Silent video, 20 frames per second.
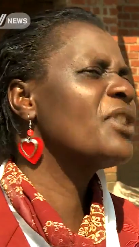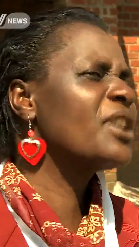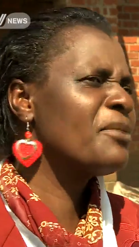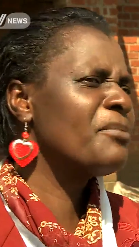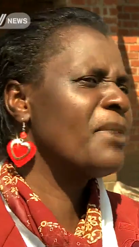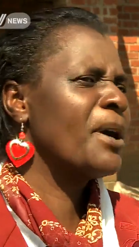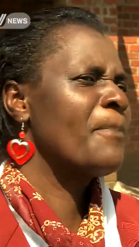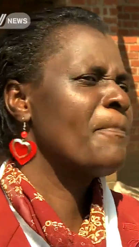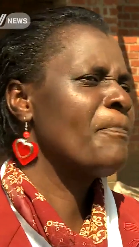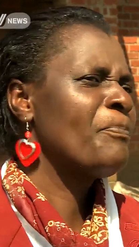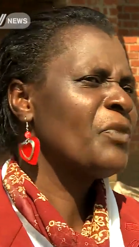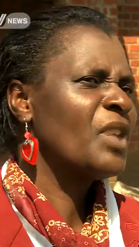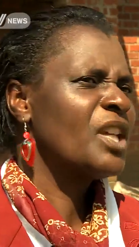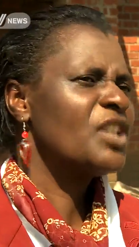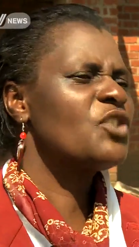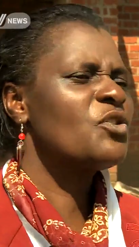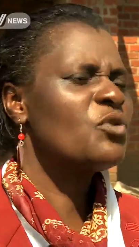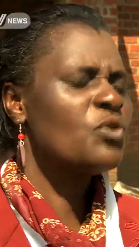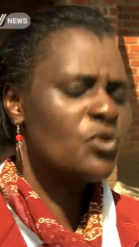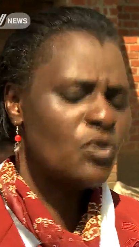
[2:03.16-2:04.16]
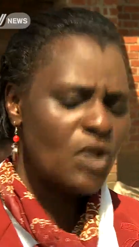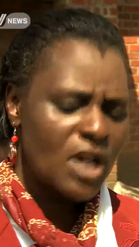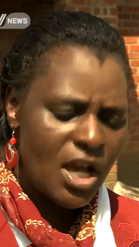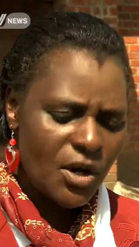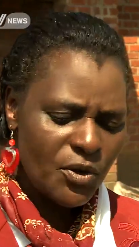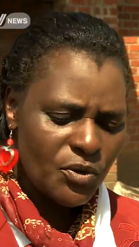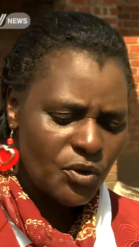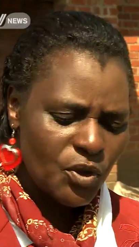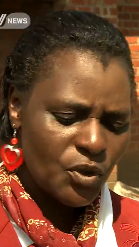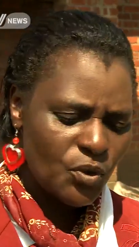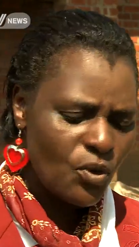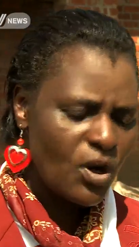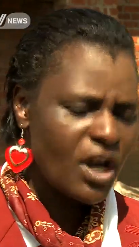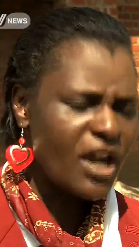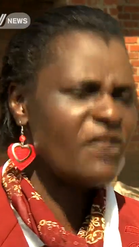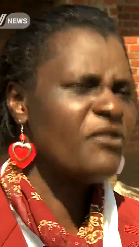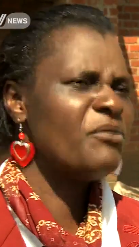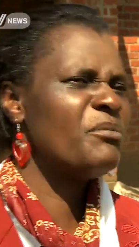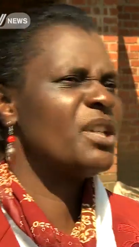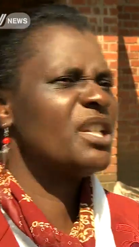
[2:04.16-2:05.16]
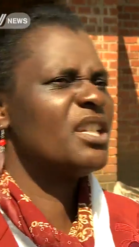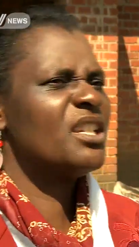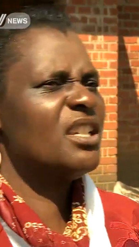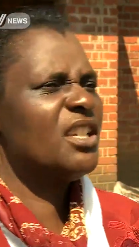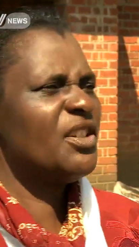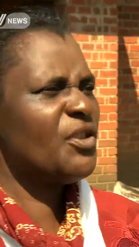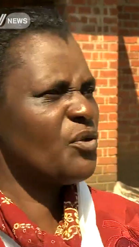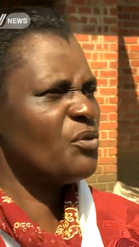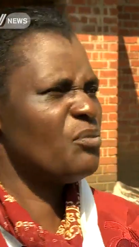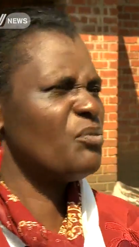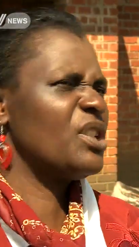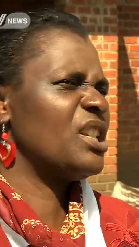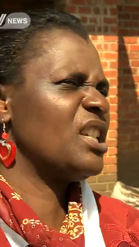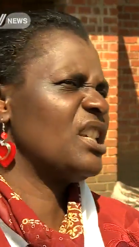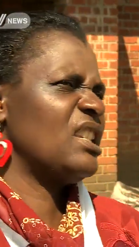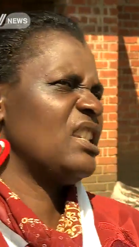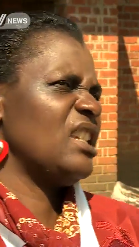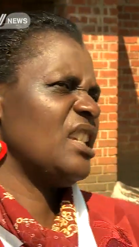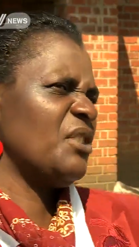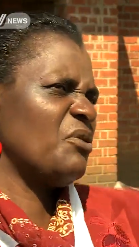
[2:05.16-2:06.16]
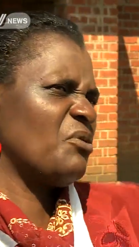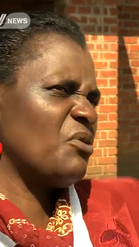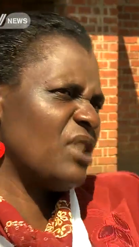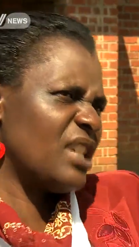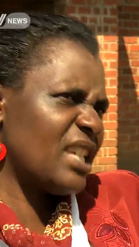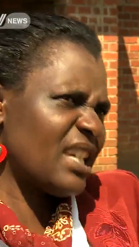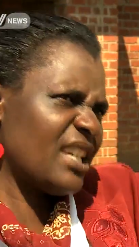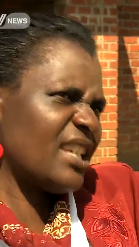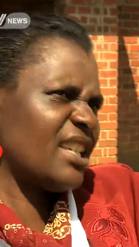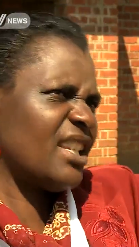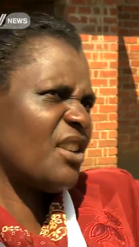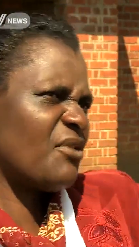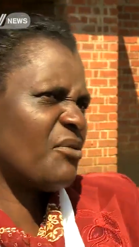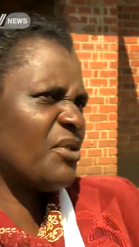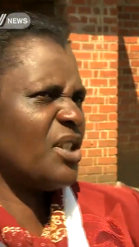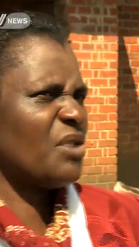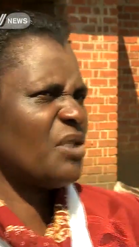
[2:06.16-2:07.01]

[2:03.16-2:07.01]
do so now because we need to satisfy the local demand first.